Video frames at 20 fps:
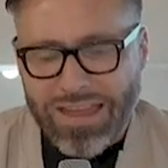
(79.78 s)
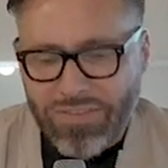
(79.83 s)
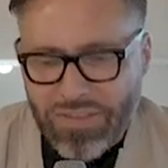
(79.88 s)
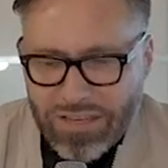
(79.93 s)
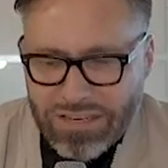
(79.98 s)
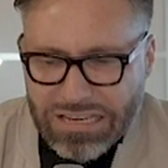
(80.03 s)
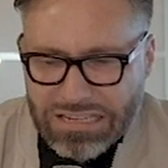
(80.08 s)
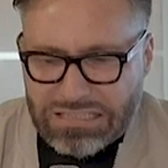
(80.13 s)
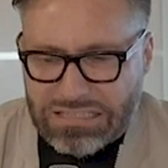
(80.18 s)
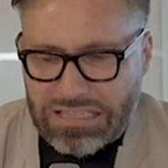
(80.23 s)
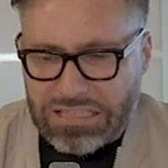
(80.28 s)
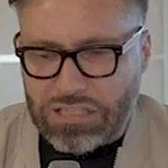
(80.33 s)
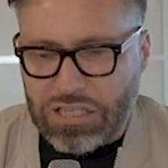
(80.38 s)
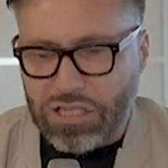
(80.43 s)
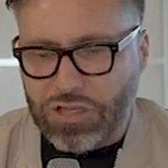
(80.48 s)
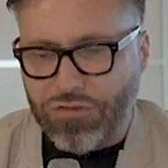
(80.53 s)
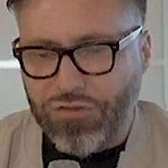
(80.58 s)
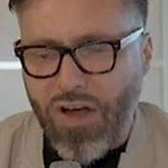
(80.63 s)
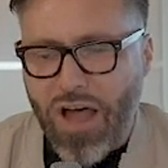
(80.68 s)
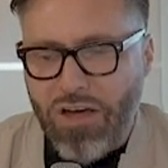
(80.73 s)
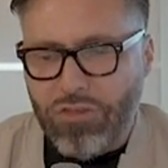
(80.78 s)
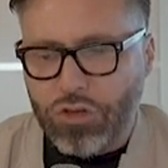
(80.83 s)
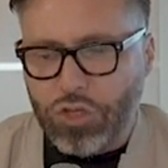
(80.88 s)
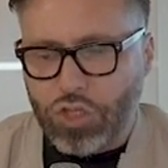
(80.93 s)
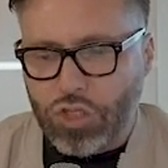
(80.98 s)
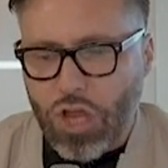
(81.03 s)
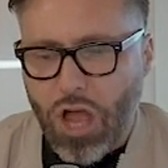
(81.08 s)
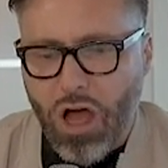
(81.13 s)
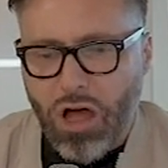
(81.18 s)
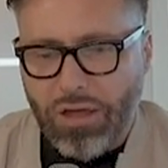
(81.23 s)
in the distance, his
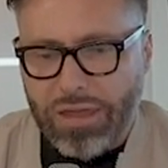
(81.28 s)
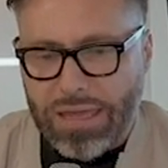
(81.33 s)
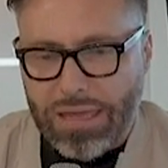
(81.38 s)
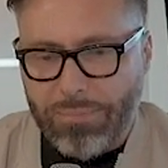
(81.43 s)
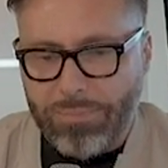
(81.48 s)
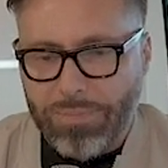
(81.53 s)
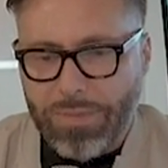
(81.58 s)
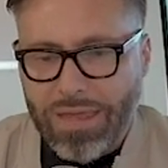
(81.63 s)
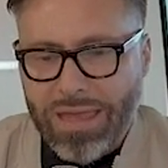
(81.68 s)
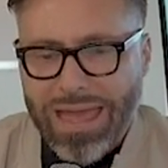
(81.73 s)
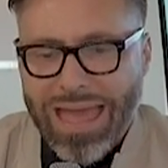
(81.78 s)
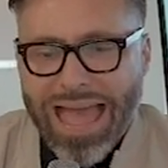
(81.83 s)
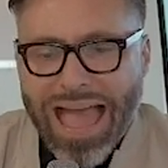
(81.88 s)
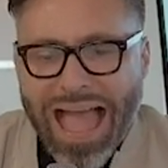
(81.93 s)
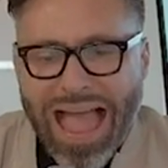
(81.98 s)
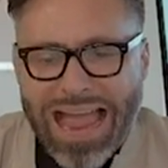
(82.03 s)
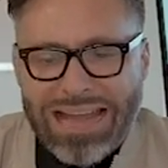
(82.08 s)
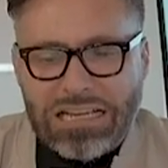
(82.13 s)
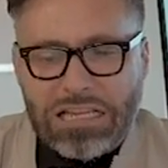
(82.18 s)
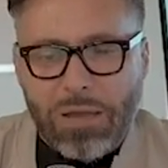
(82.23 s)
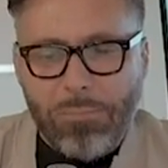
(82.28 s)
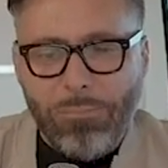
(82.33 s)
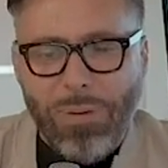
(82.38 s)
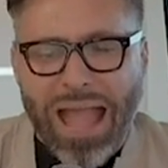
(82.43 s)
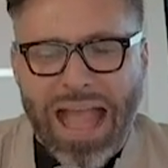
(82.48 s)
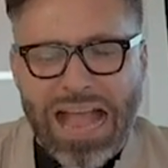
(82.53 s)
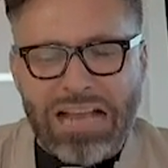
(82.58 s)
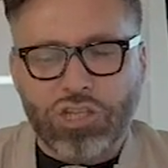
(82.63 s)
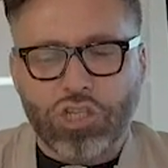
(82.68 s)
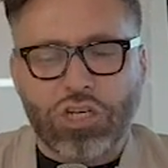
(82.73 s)
father saw him, had
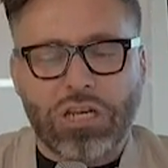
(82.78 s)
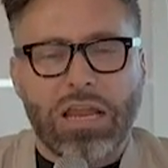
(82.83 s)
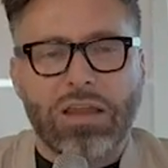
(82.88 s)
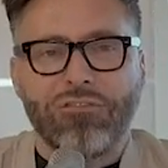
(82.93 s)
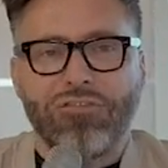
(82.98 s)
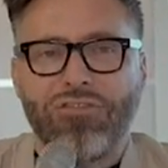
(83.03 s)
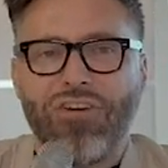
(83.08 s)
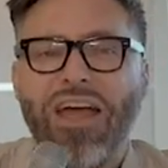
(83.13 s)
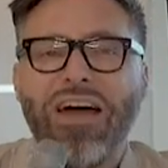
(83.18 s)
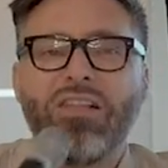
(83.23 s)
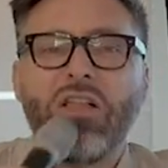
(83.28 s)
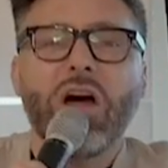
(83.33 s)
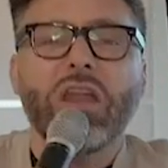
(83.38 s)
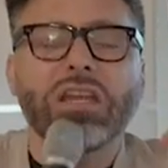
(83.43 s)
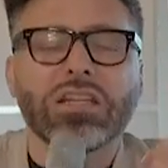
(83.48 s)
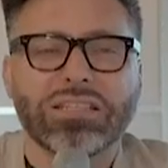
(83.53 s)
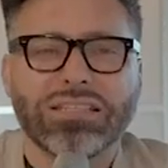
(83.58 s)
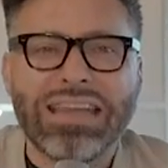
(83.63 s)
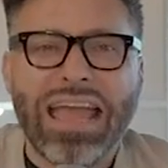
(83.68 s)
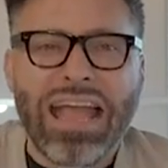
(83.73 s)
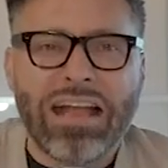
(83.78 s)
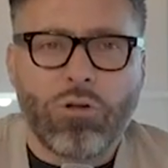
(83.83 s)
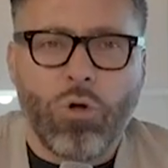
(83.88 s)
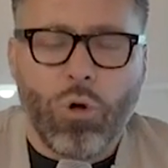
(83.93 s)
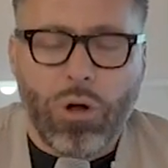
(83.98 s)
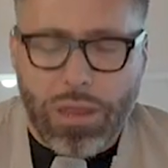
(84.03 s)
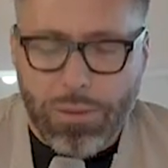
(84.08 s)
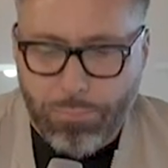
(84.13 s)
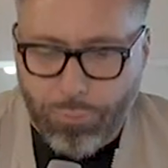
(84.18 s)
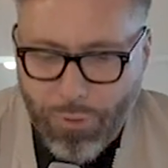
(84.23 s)
compassion, and fell on his neck
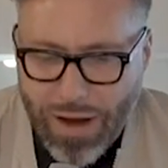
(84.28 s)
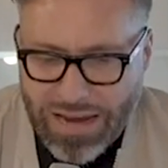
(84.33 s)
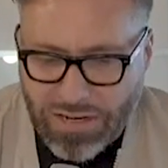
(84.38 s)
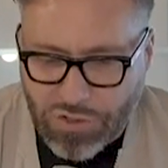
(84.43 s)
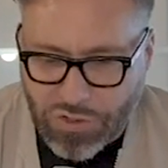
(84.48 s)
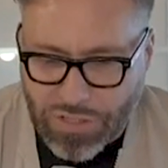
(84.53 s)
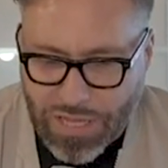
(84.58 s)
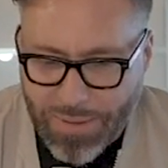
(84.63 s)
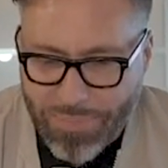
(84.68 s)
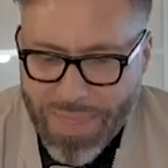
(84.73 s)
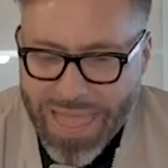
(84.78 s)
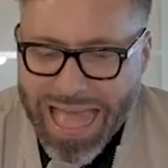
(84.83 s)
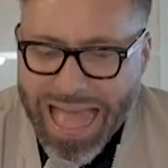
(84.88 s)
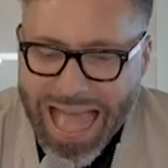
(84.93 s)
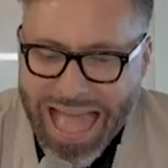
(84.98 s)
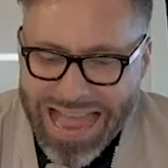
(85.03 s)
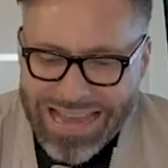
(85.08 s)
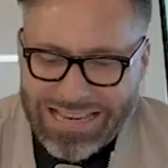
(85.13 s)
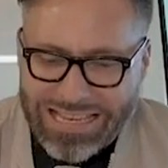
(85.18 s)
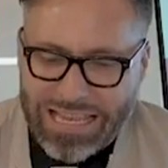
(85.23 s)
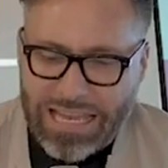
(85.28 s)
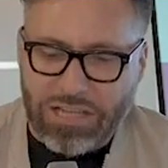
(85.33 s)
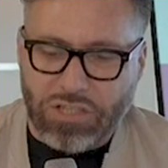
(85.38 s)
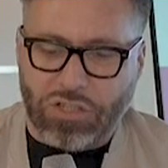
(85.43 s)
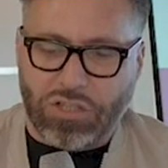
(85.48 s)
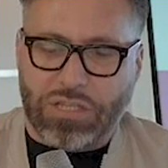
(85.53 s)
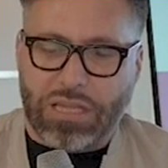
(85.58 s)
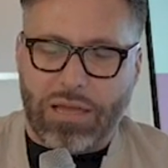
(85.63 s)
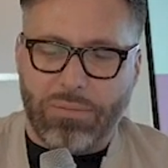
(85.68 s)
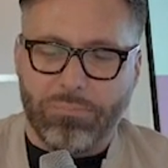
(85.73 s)
or embraced him and
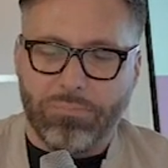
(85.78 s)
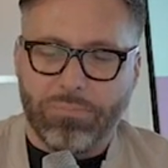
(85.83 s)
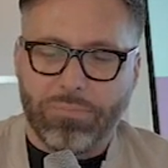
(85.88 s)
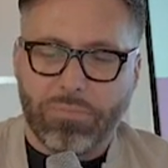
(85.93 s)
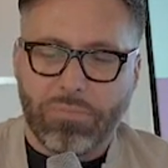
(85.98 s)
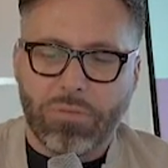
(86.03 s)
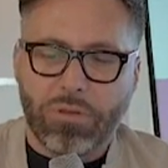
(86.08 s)
kissed him.